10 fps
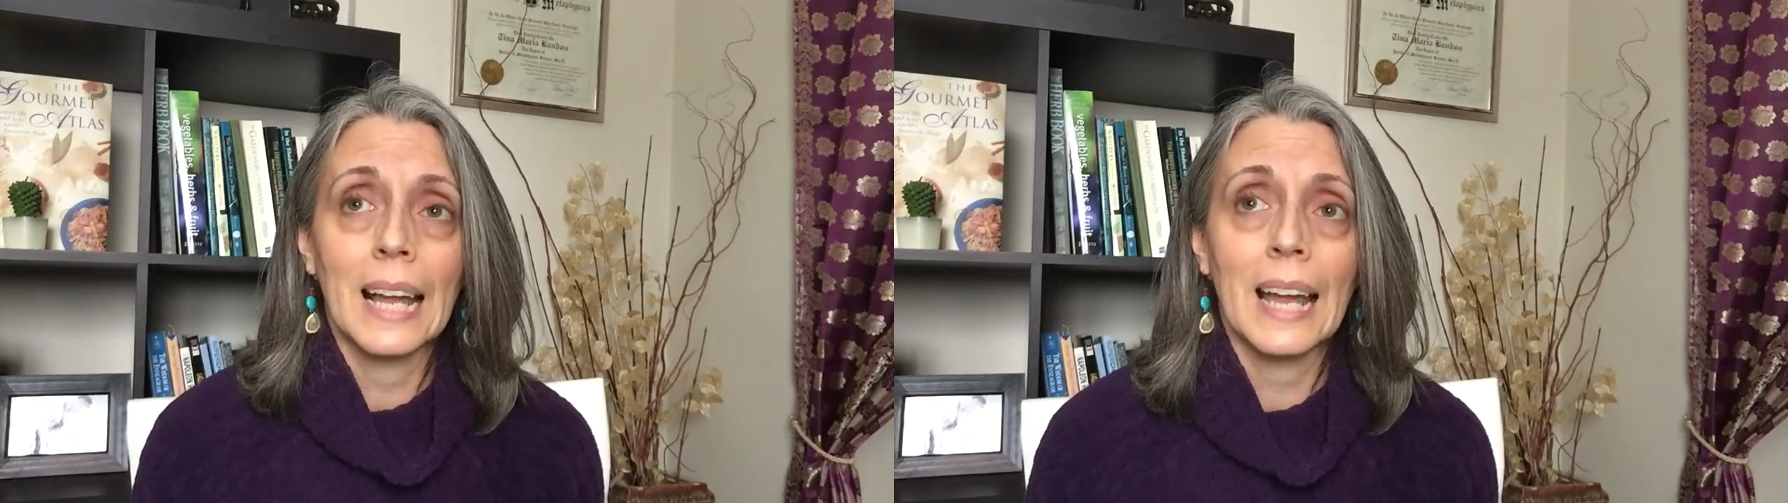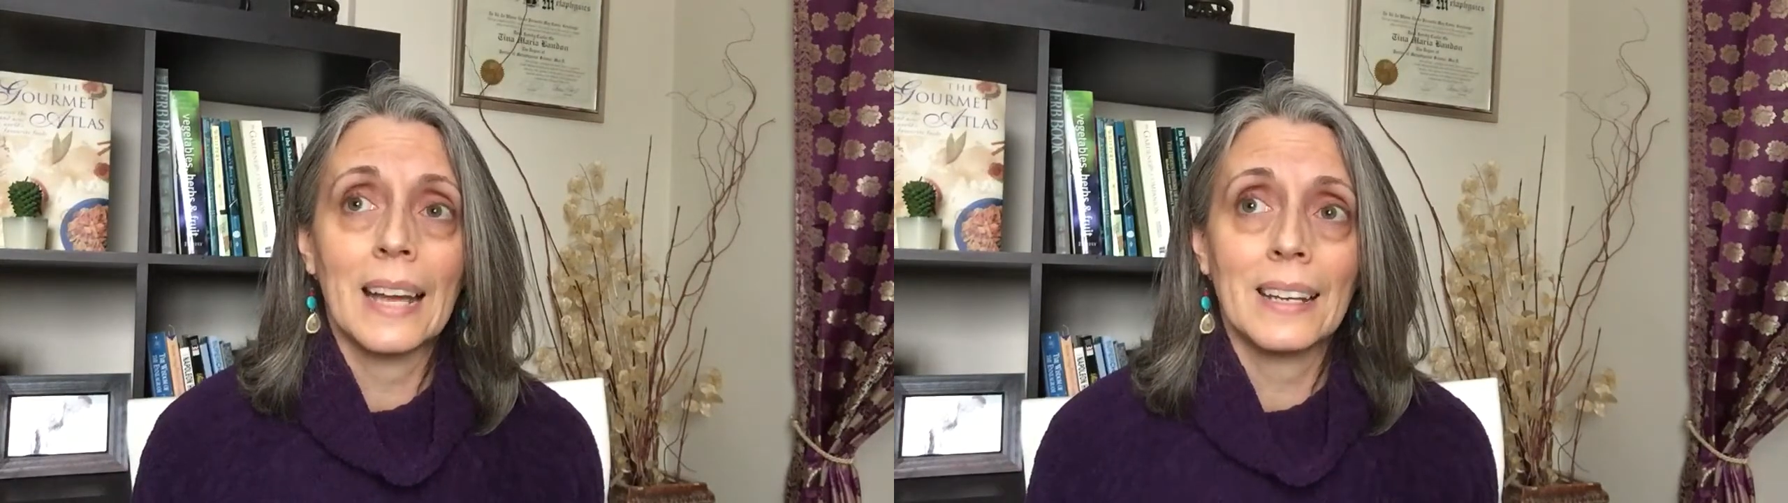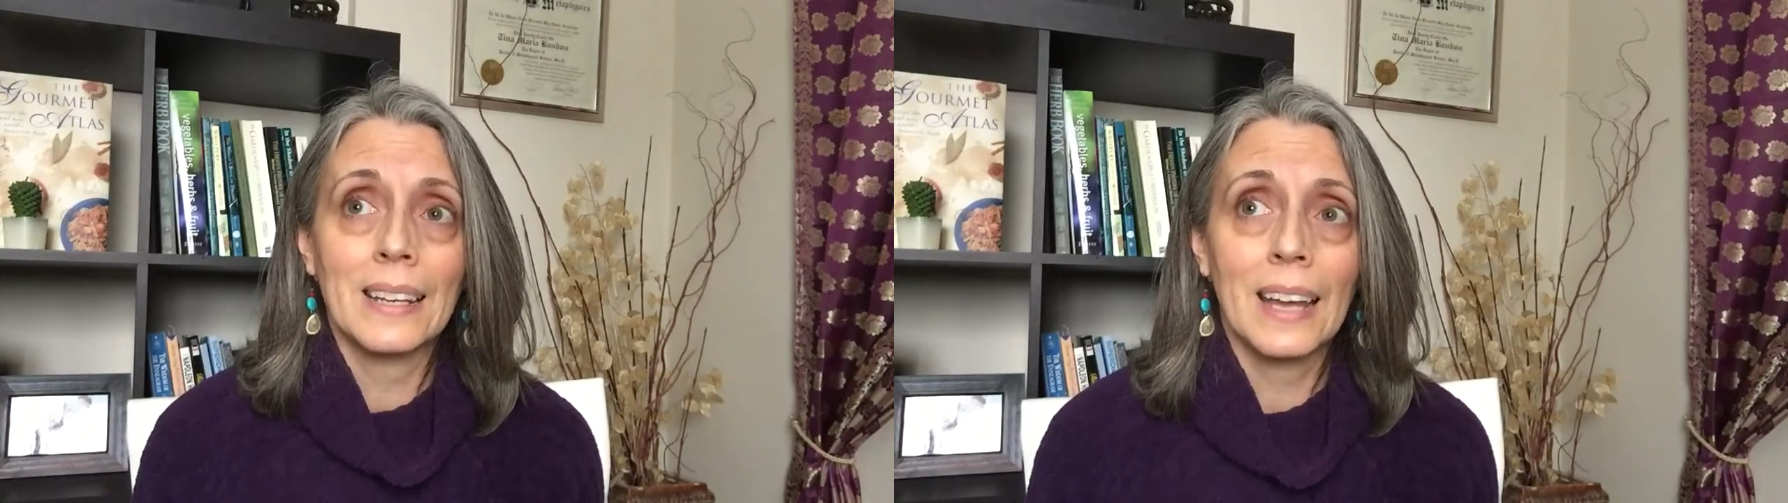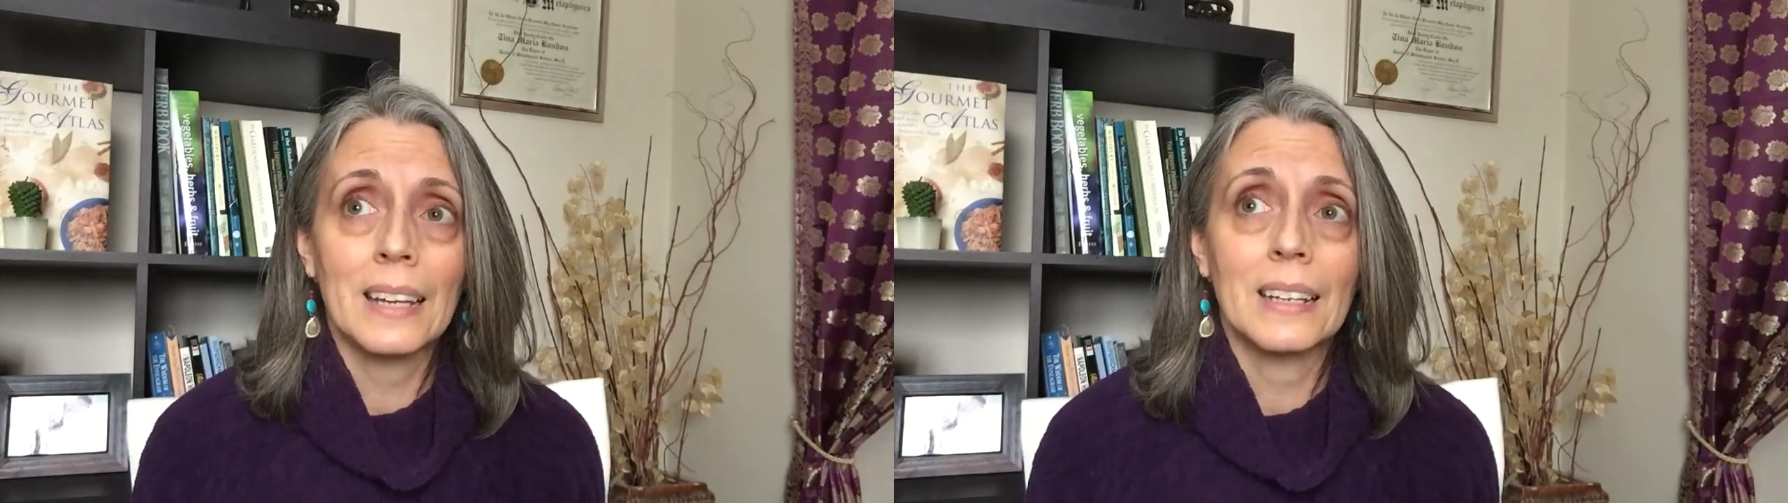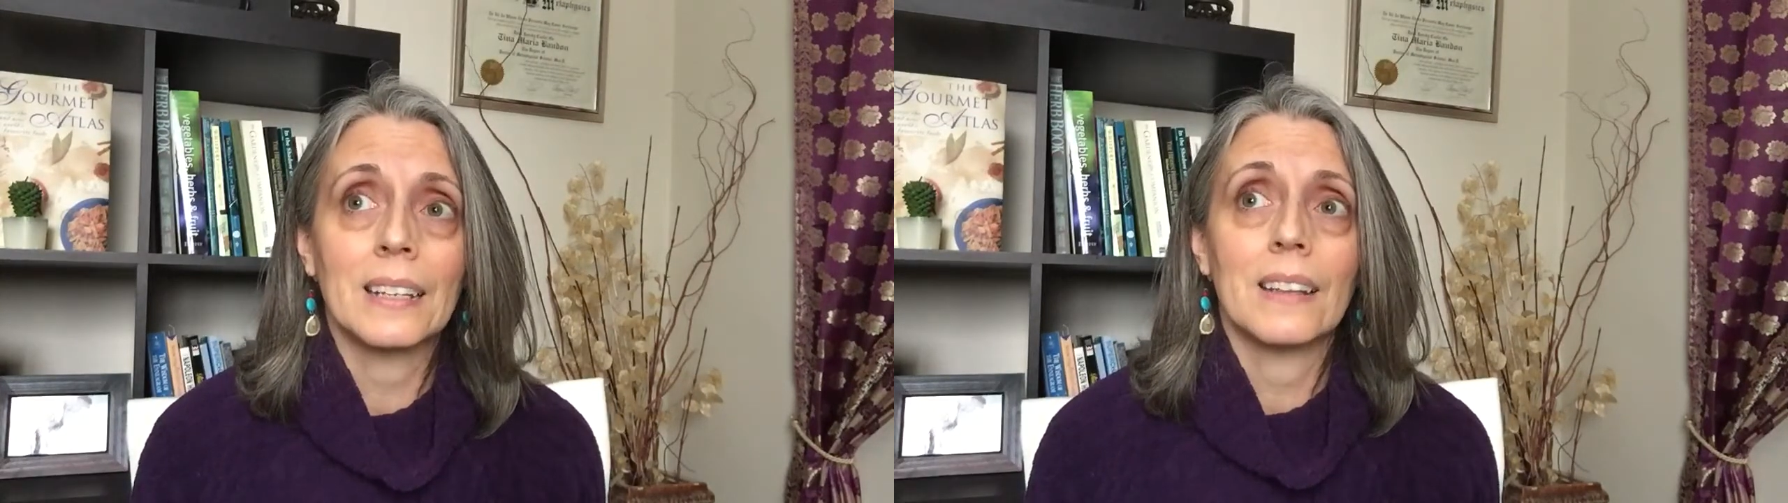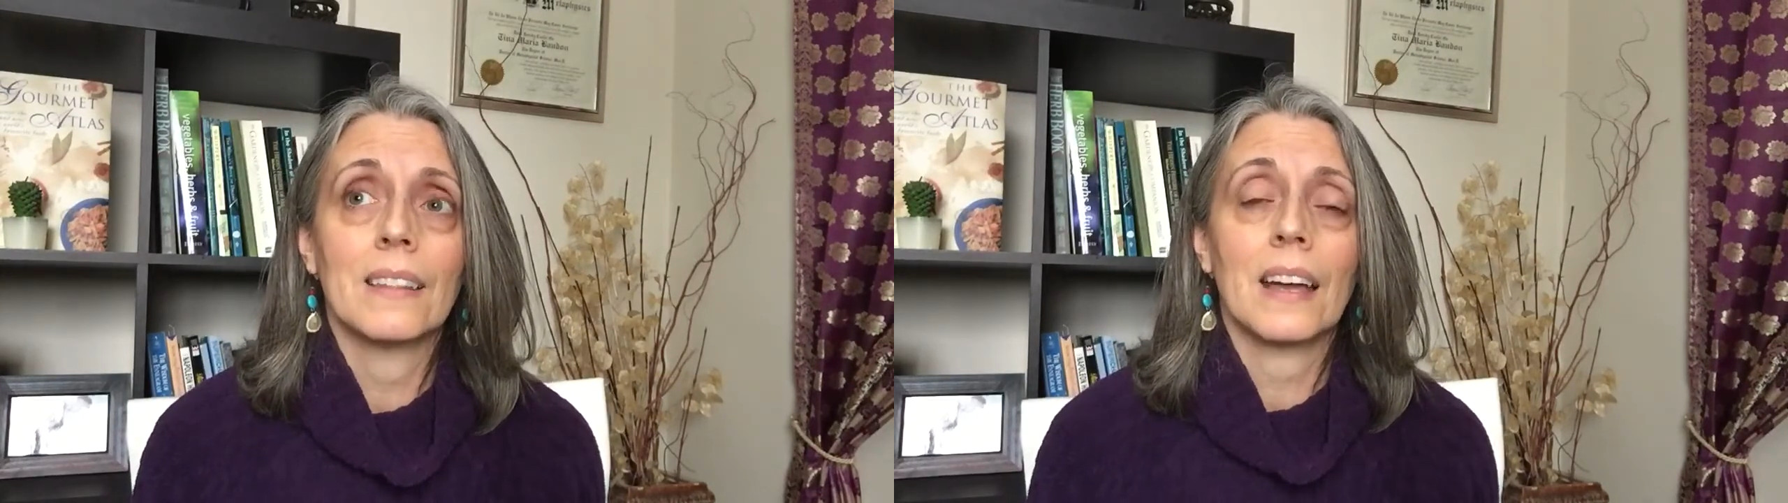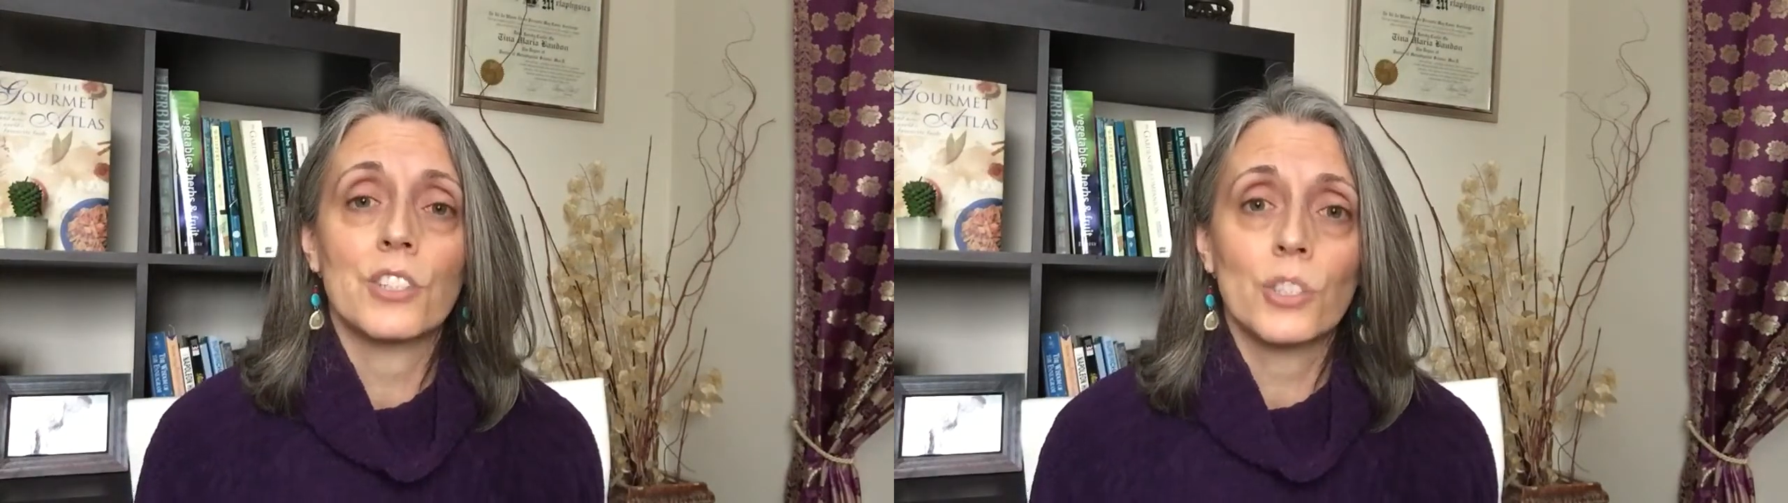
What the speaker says: And again, that